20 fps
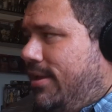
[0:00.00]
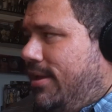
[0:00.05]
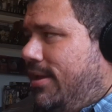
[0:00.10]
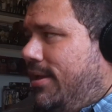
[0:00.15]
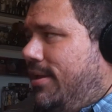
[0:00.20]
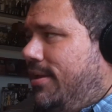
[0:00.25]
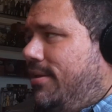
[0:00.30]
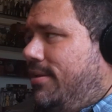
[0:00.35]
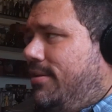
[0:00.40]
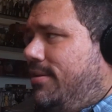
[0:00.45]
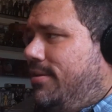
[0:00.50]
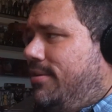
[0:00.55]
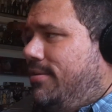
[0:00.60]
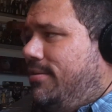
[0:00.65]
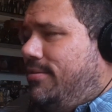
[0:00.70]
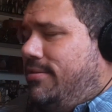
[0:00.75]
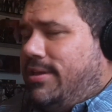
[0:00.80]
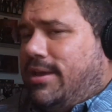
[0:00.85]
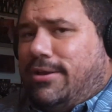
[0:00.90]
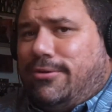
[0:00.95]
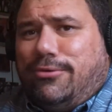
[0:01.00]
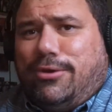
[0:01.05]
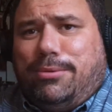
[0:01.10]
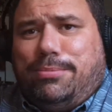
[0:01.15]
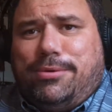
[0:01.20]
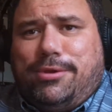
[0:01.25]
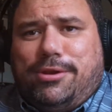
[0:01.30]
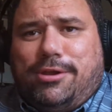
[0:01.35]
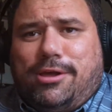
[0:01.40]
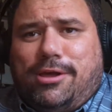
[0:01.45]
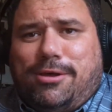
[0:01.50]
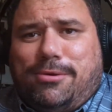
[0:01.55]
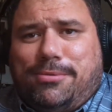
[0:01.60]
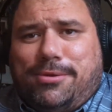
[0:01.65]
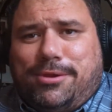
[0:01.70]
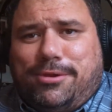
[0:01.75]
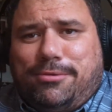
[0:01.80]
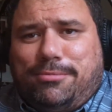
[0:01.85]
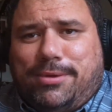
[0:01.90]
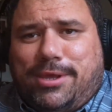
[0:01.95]
It's not creepy at all
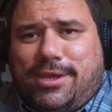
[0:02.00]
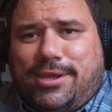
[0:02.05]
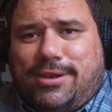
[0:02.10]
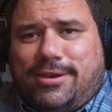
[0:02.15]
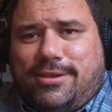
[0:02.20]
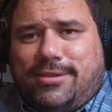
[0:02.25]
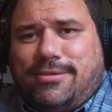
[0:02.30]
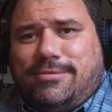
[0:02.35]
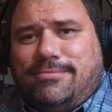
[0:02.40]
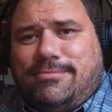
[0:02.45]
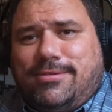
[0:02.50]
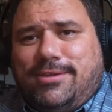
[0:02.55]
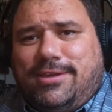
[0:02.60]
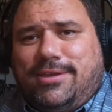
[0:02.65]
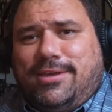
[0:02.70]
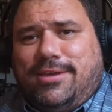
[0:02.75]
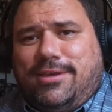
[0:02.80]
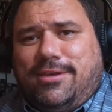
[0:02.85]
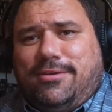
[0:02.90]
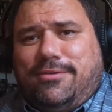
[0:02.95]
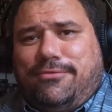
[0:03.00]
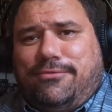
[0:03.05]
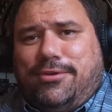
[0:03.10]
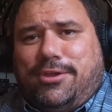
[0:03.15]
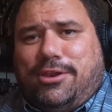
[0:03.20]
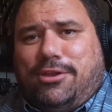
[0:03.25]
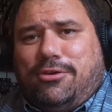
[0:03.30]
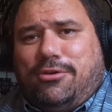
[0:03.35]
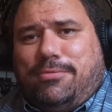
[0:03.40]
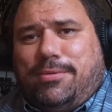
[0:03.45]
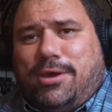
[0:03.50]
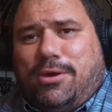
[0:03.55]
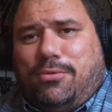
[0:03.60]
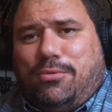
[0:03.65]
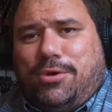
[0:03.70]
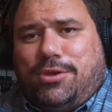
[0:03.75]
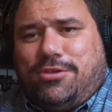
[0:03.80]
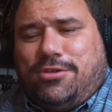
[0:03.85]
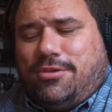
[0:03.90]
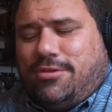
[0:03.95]
when you're making a video about
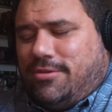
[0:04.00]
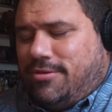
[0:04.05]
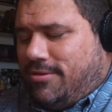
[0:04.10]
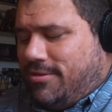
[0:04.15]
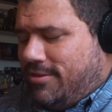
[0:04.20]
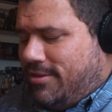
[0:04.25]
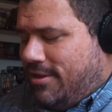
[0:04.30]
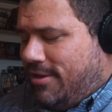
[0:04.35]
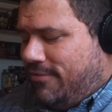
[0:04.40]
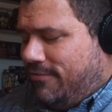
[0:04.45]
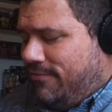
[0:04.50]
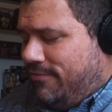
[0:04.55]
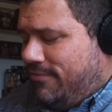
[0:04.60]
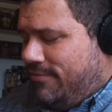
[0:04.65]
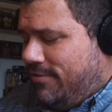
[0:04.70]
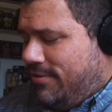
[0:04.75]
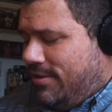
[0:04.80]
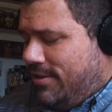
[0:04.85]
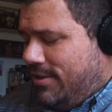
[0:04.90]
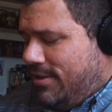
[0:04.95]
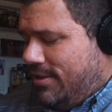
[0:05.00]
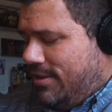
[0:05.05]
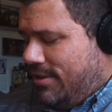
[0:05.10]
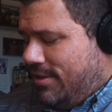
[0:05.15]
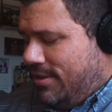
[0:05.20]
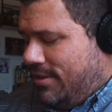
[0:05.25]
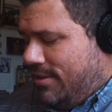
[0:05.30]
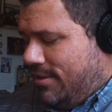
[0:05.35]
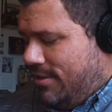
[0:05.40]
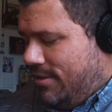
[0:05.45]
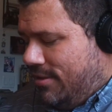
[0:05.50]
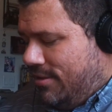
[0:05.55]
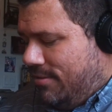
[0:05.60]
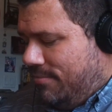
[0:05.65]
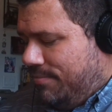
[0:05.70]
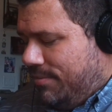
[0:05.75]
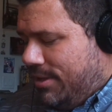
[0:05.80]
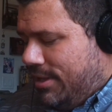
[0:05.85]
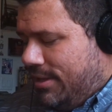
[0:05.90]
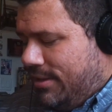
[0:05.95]
witches and stuff.
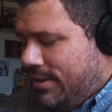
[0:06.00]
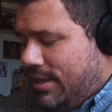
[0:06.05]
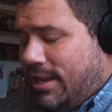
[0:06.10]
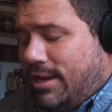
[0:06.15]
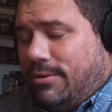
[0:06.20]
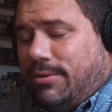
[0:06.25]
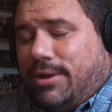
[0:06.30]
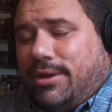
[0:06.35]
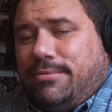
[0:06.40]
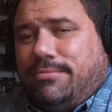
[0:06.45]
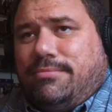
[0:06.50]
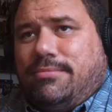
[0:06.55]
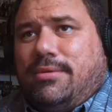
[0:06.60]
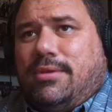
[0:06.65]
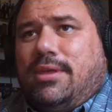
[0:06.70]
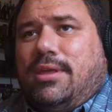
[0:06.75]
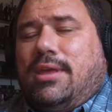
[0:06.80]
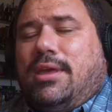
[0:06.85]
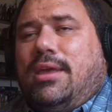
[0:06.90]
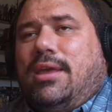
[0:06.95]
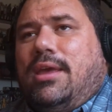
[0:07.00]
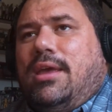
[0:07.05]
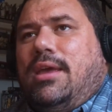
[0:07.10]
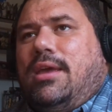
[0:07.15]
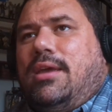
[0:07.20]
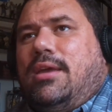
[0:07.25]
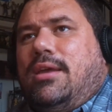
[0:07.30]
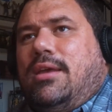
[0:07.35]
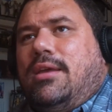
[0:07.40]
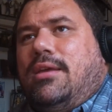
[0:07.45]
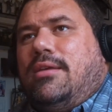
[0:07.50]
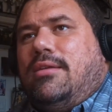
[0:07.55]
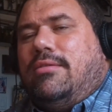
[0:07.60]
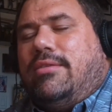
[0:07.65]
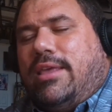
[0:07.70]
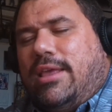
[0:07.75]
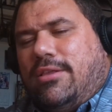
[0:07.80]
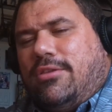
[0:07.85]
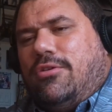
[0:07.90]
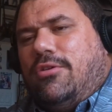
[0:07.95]
But anyway,
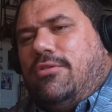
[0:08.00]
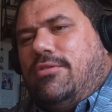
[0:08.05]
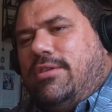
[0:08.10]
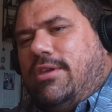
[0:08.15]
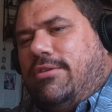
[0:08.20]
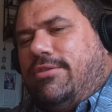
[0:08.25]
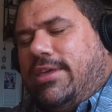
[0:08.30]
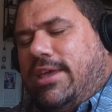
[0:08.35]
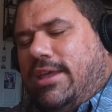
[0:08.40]
that turns out